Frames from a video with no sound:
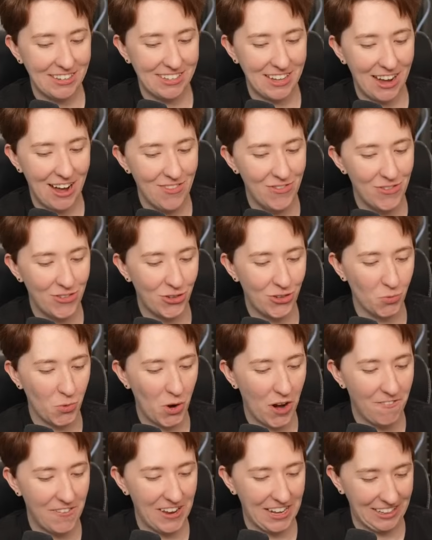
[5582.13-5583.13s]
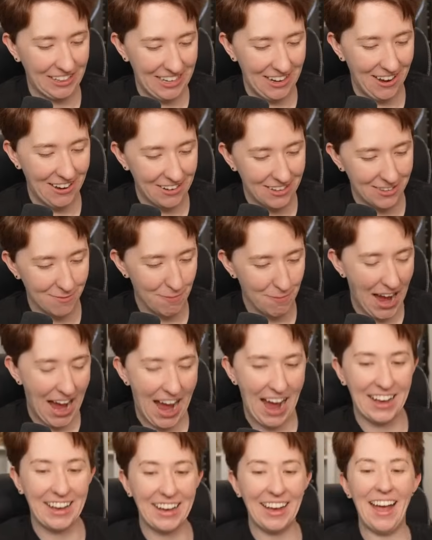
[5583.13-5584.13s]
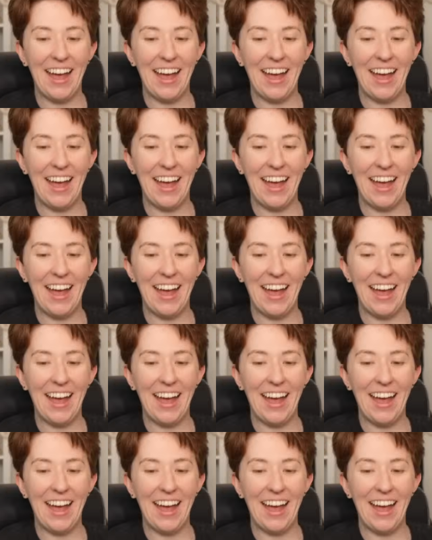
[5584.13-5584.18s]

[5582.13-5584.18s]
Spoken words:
unswervingly on his back.